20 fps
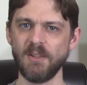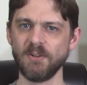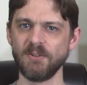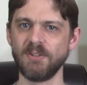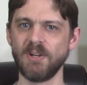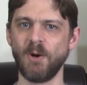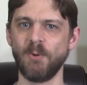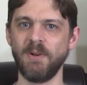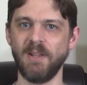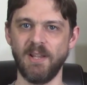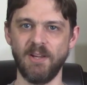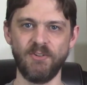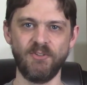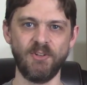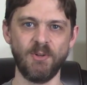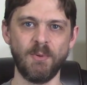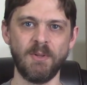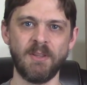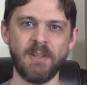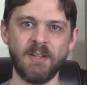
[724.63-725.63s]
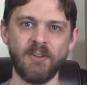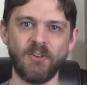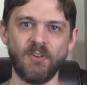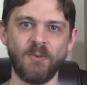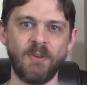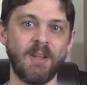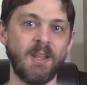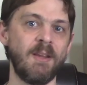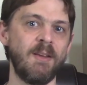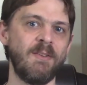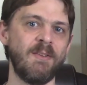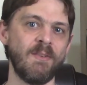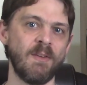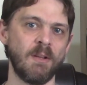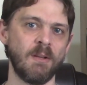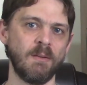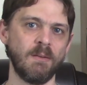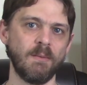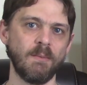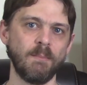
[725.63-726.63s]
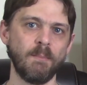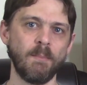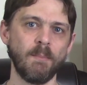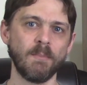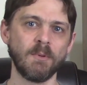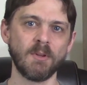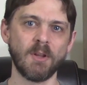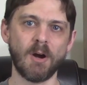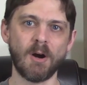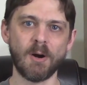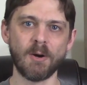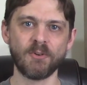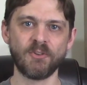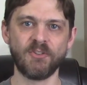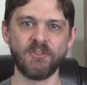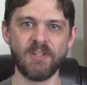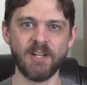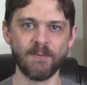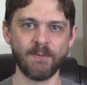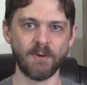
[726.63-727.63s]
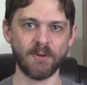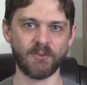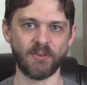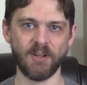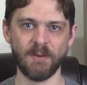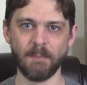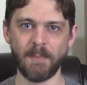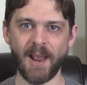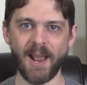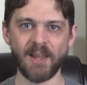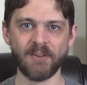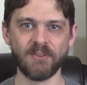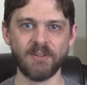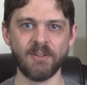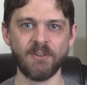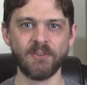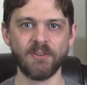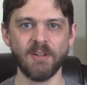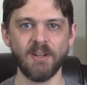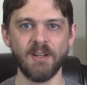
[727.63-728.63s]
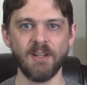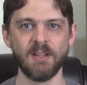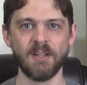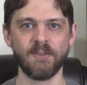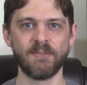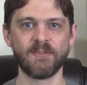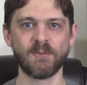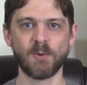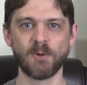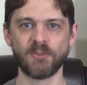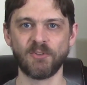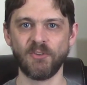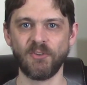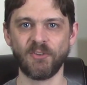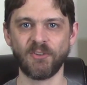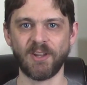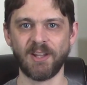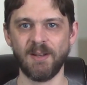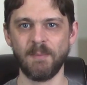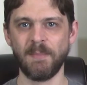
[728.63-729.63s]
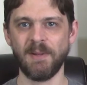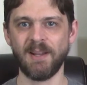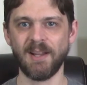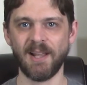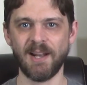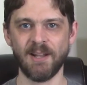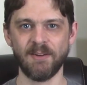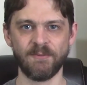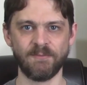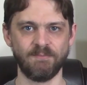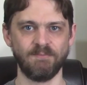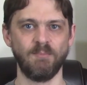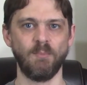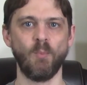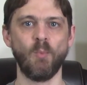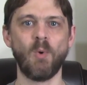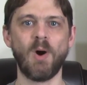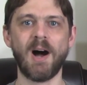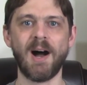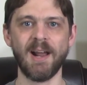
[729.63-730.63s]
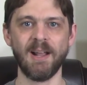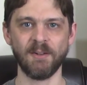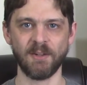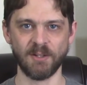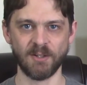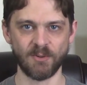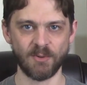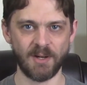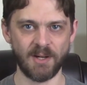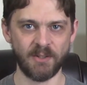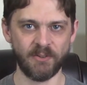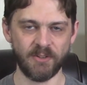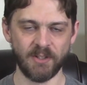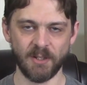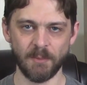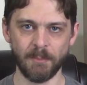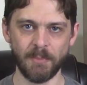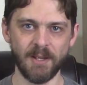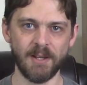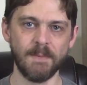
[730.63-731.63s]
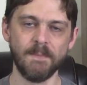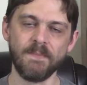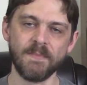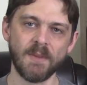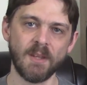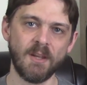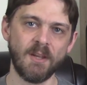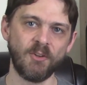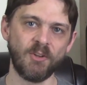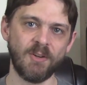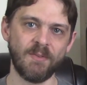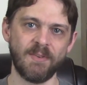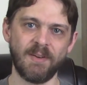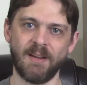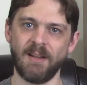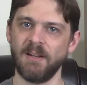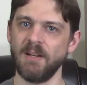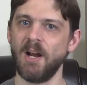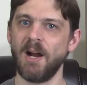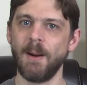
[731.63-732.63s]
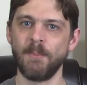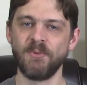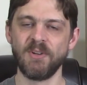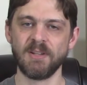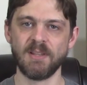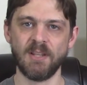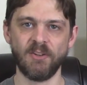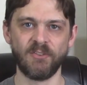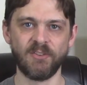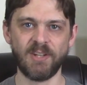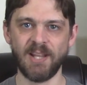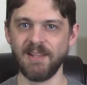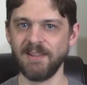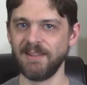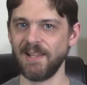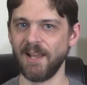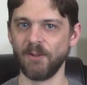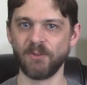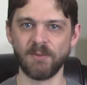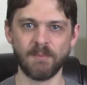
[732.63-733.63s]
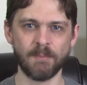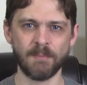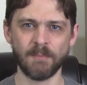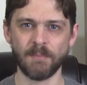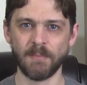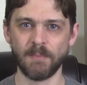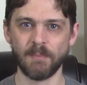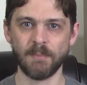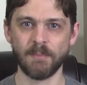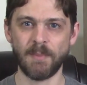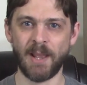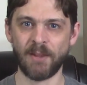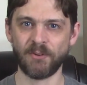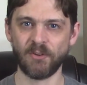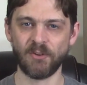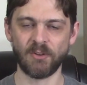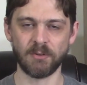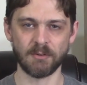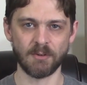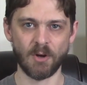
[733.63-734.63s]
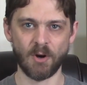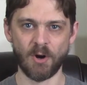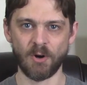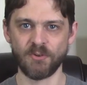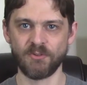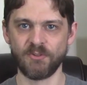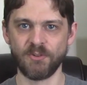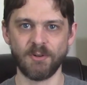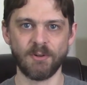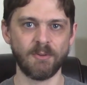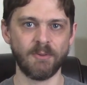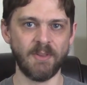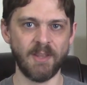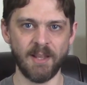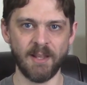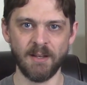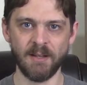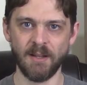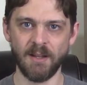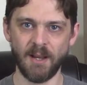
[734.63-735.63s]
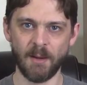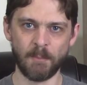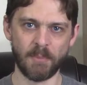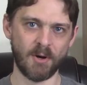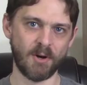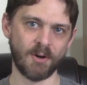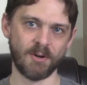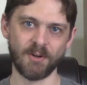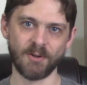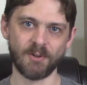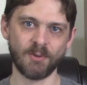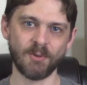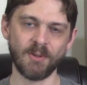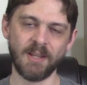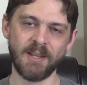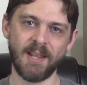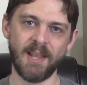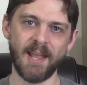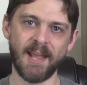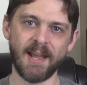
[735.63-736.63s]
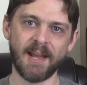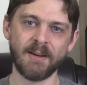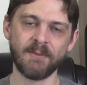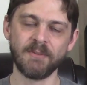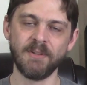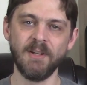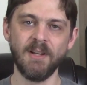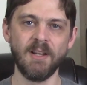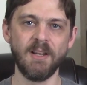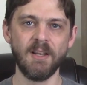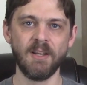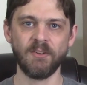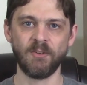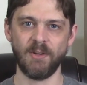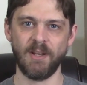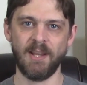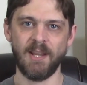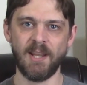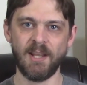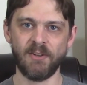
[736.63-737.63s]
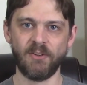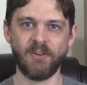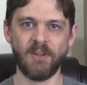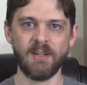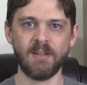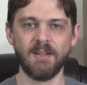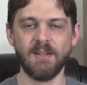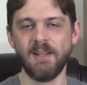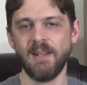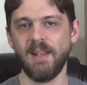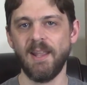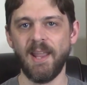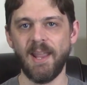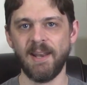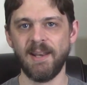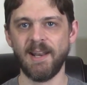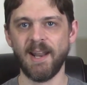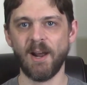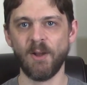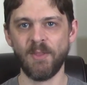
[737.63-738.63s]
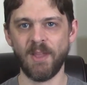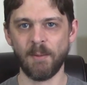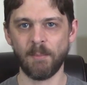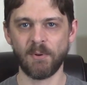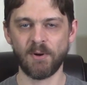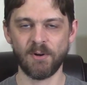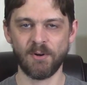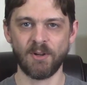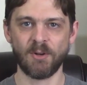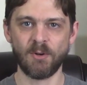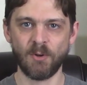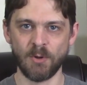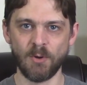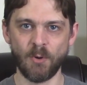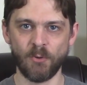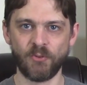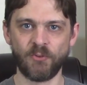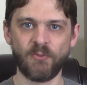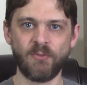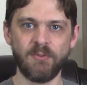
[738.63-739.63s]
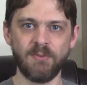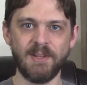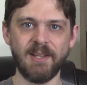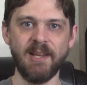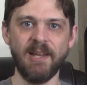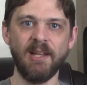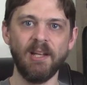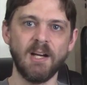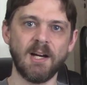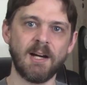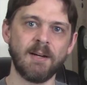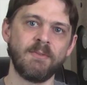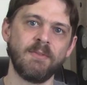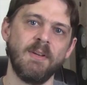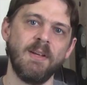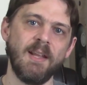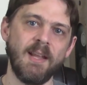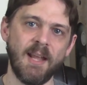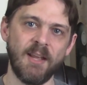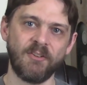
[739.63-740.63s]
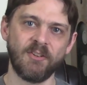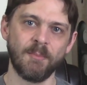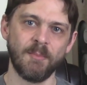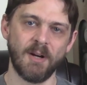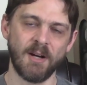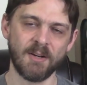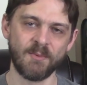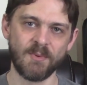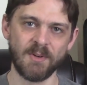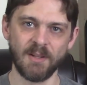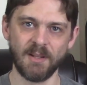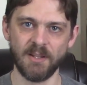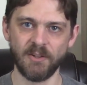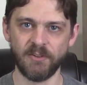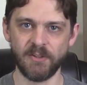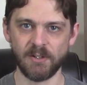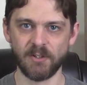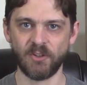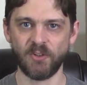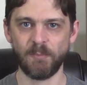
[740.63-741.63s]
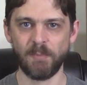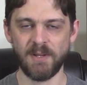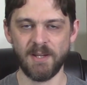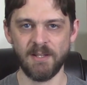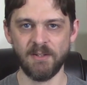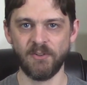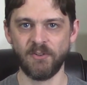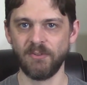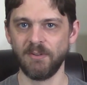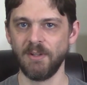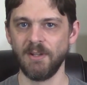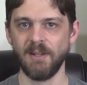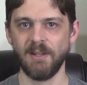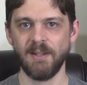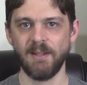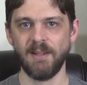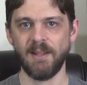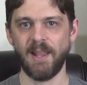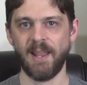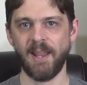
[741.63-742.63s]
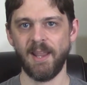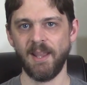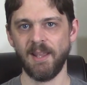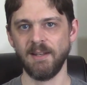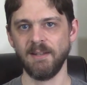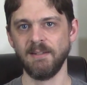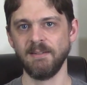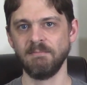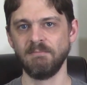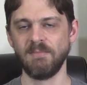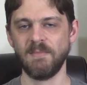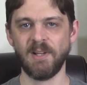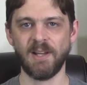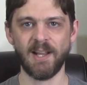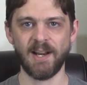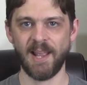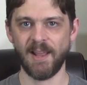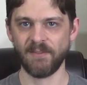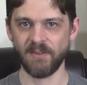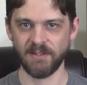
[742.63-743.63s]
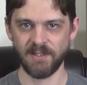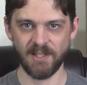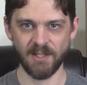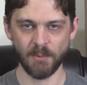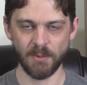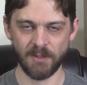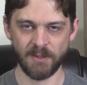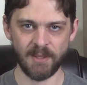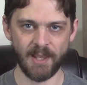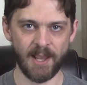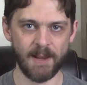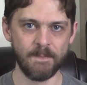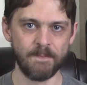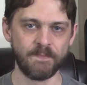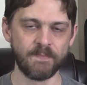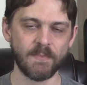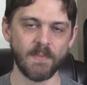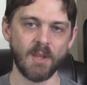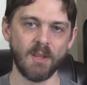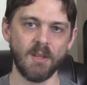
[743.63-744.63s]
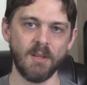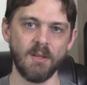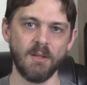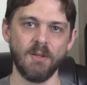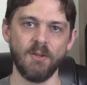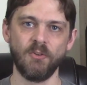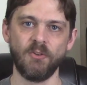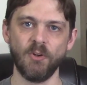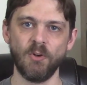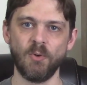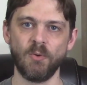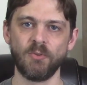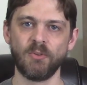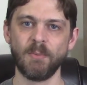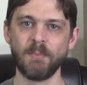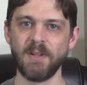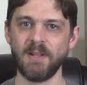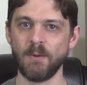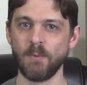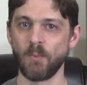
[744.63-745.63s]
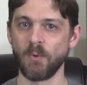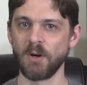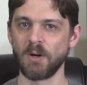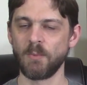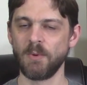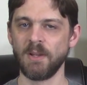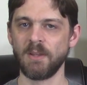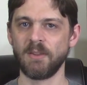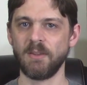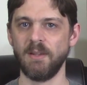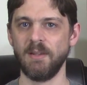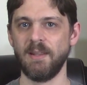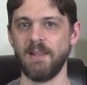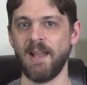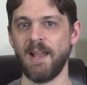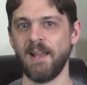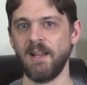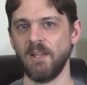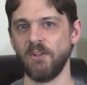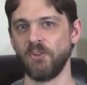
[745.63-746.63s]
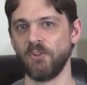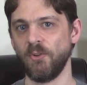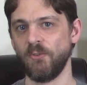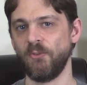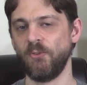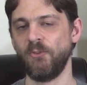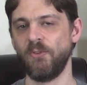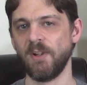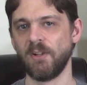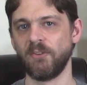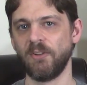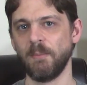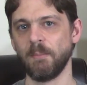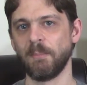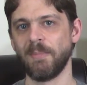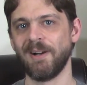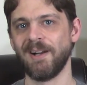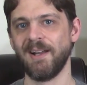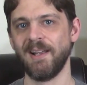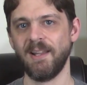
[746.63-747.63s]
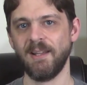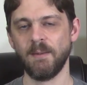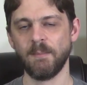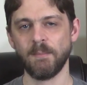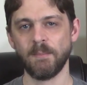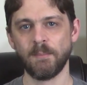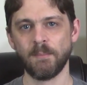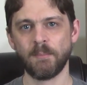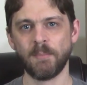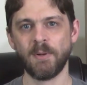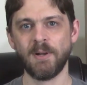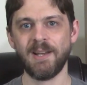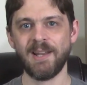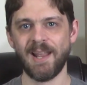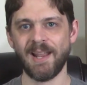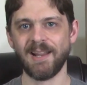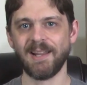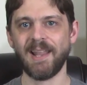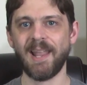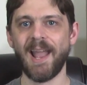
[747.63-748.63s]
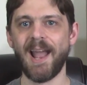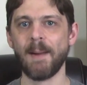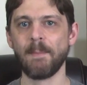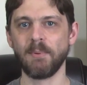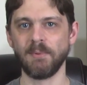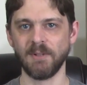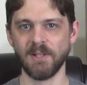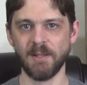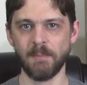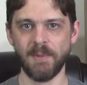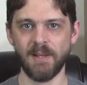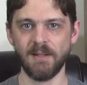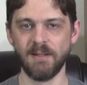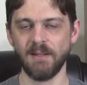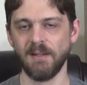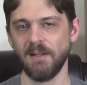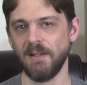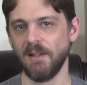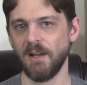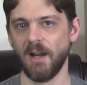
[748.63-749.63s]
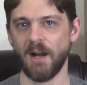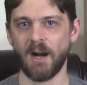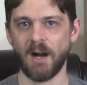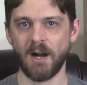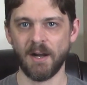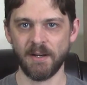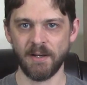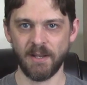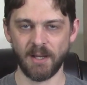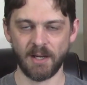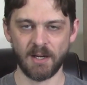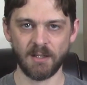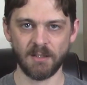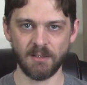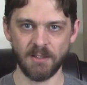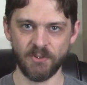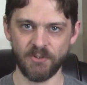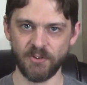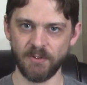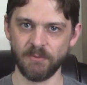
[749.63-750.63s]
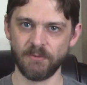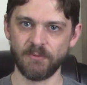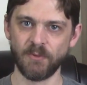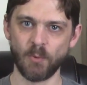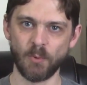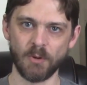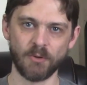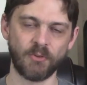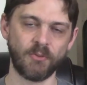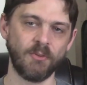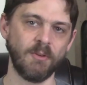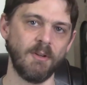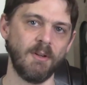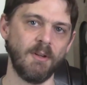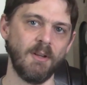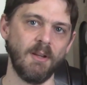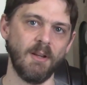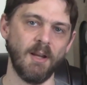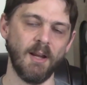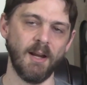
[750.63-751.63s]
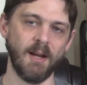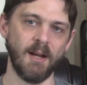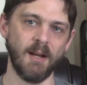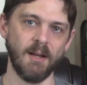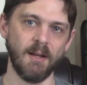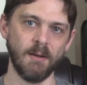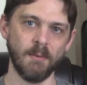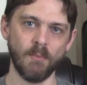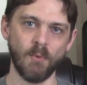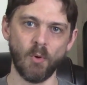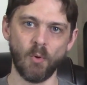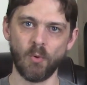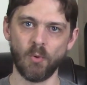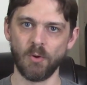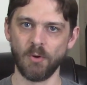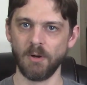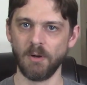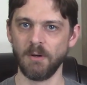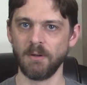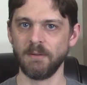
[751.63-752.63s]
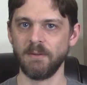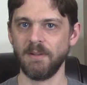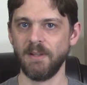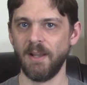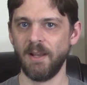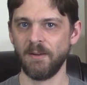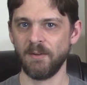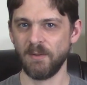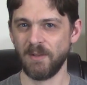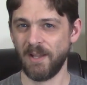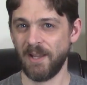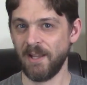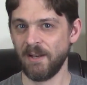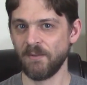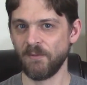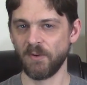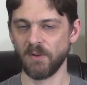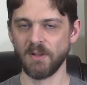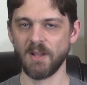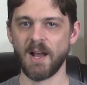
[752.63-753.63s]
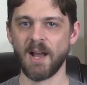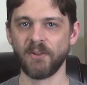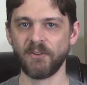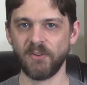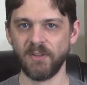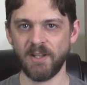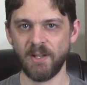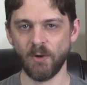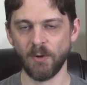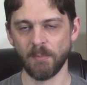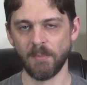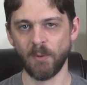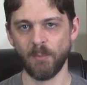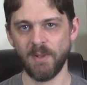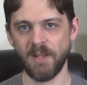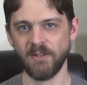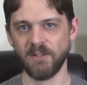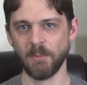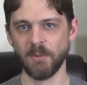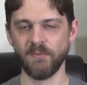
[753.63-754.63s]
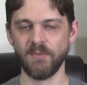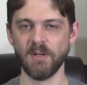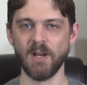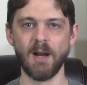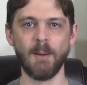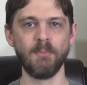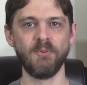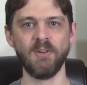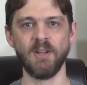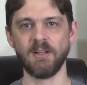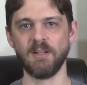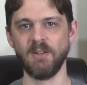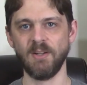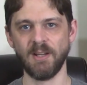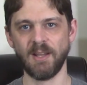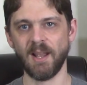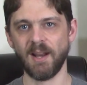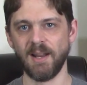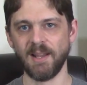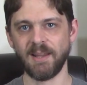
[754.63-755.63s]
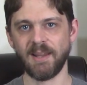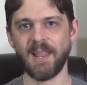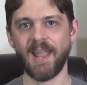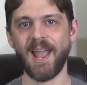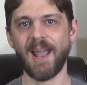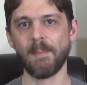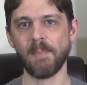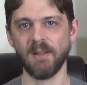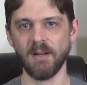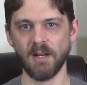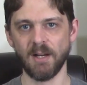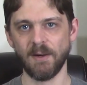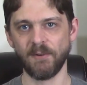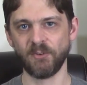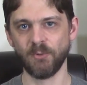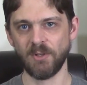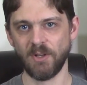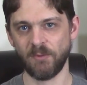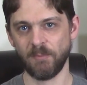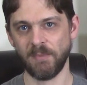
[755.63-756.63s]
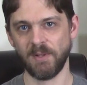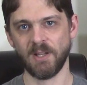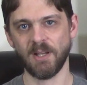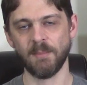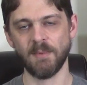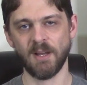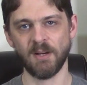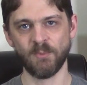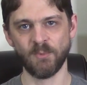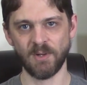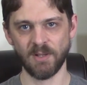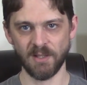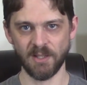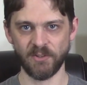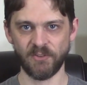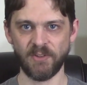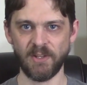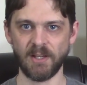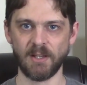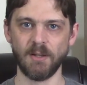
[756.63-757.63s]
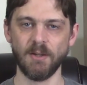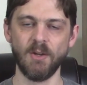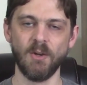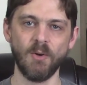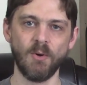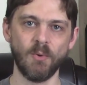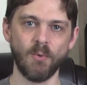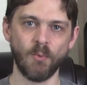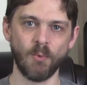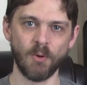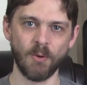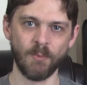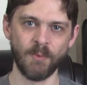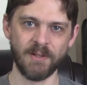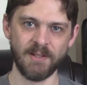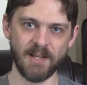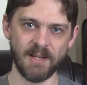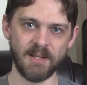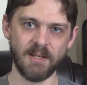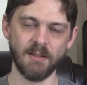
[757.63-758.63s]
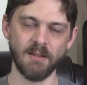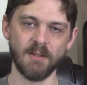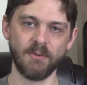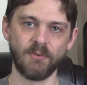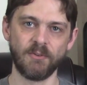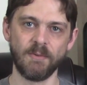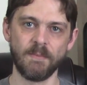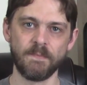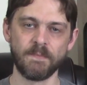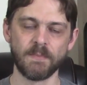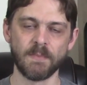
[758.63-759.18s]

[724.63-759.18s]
known issue with this is that if you have a large difference in masses, the forces can be kind of wild and crazy a bit. So you have like an object that's 10,000 masses larger than a particle that you have, so it hits it, and now that particle goes flinging off at some unrealistic speeds, and you kind of have to deal with that. So something to work with that is to fix it by putting a cap limit on a collision force, or an end velocity or momentum of an object. You can kind of cap it off so it doesn't become unrealistic or ridiculous.